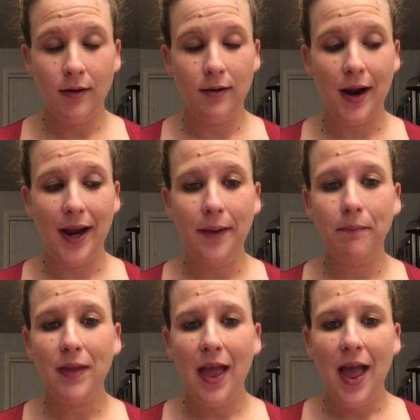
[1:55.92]
right,
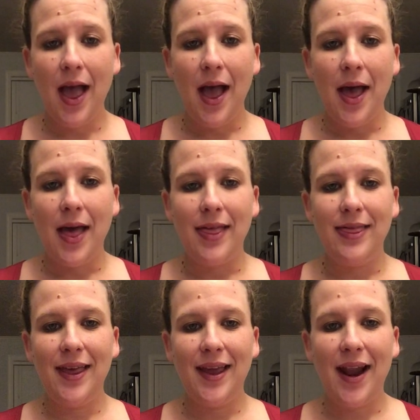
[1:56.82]

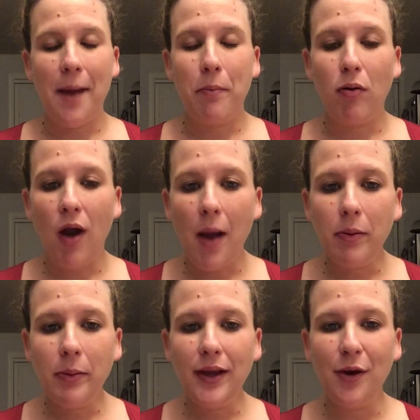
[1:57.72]
then I'm
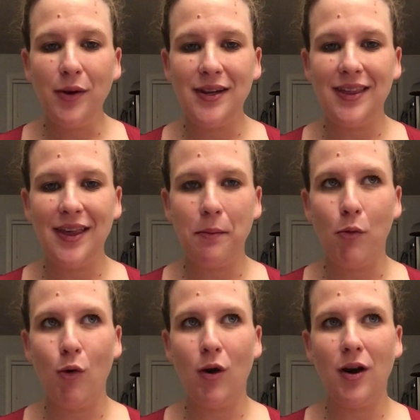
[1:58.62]
probably going to think
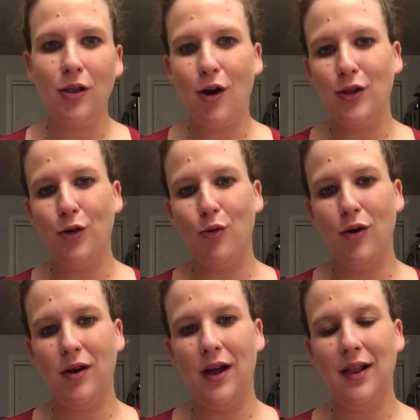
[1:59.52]
more along
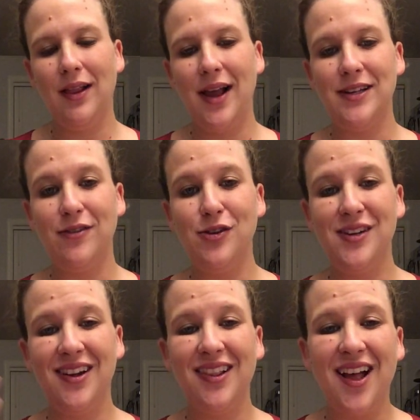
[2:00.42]
the lines of
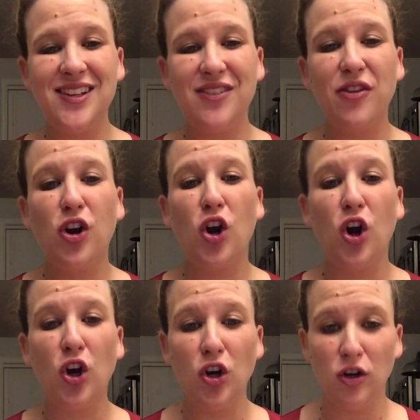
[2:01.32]
using lots of
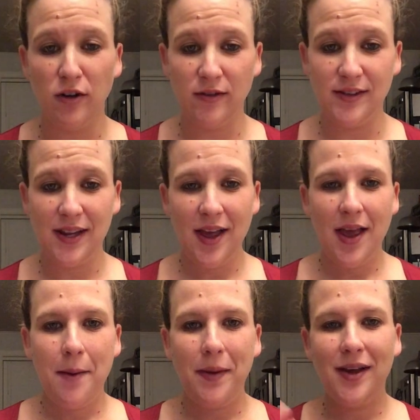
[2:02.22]
curves,
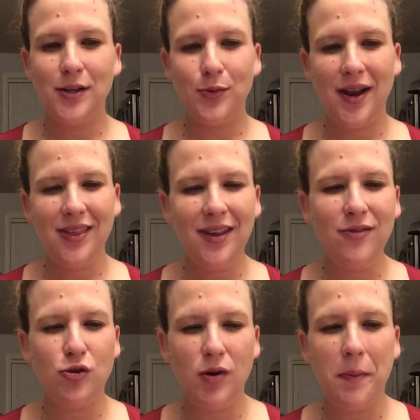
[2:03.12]
because when I think
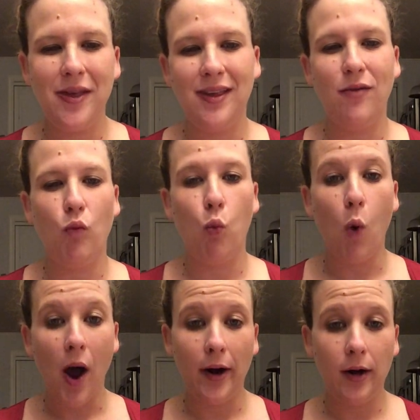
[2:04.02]
of drip, I think of
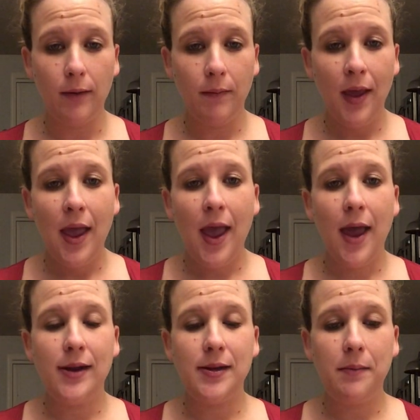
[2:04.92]
water.
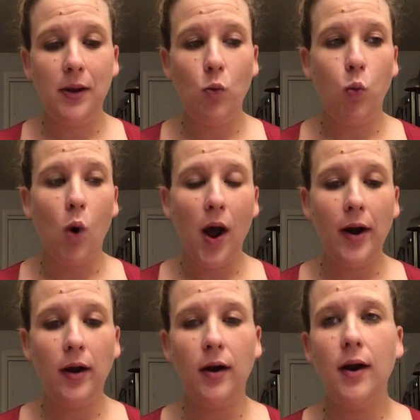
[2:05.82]
And to me,
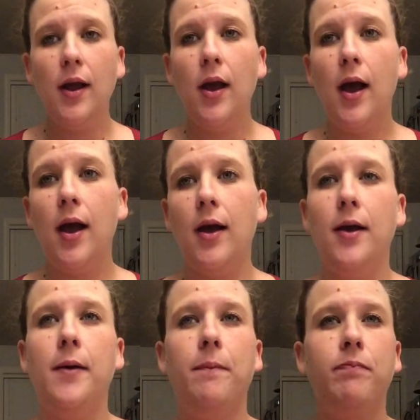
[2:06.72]
water,
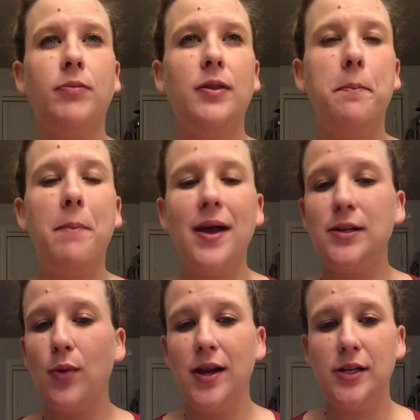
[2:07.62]
the
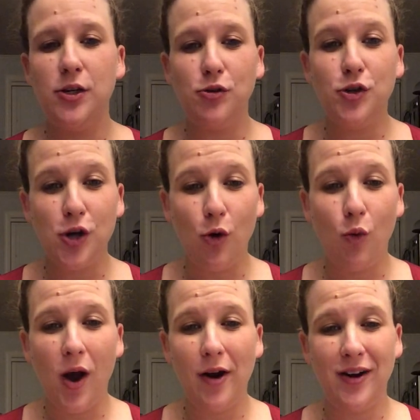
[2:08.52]
best way to show
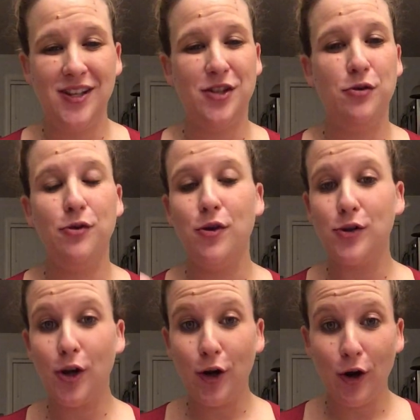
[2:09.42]
water is through
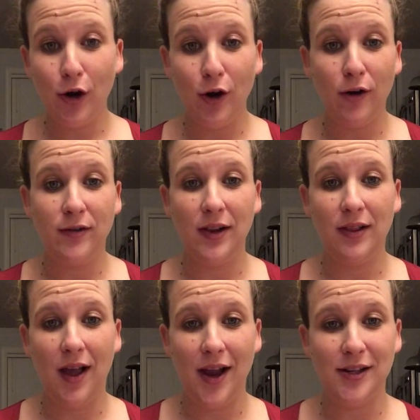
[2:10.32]
those curved
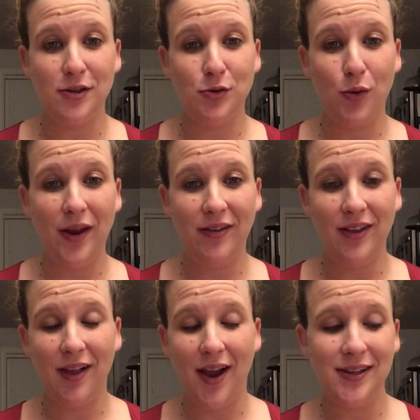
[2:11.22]
lines, those wavy
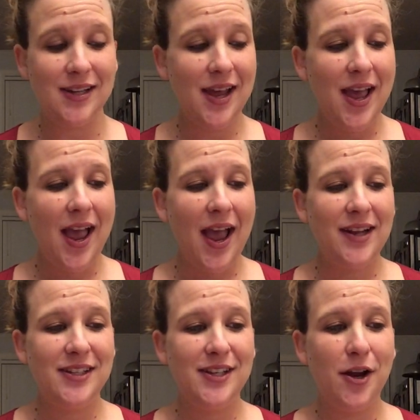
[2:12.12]
lines.
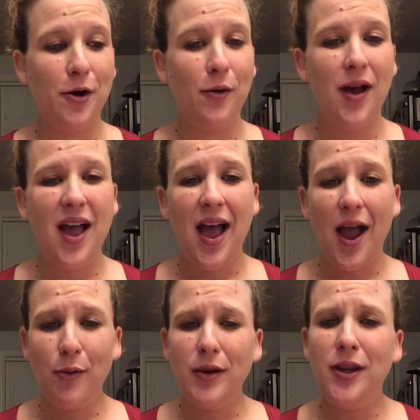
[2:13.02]
And so
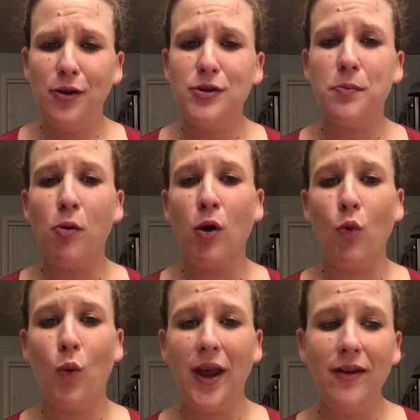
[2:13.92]
I would use more
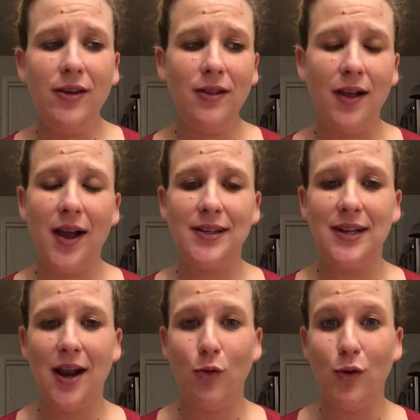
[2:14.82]
wavy lines
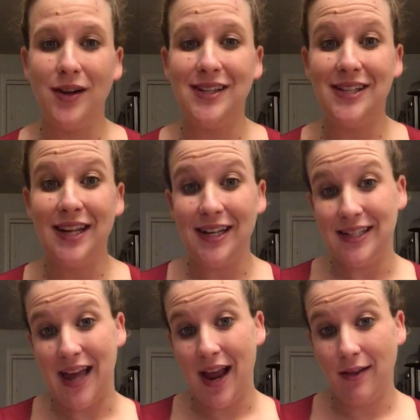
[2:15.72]
than I would
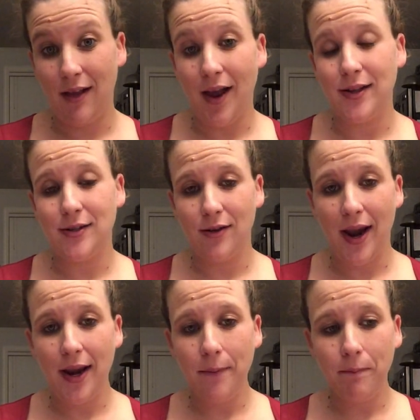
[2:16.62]
zigzag lines,
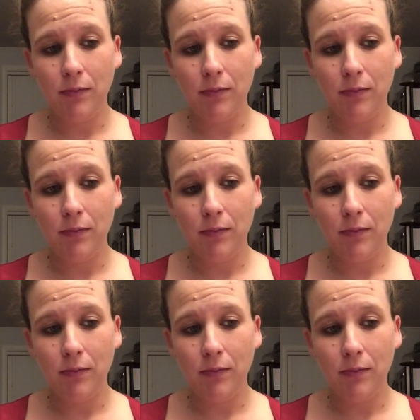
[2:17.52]
right?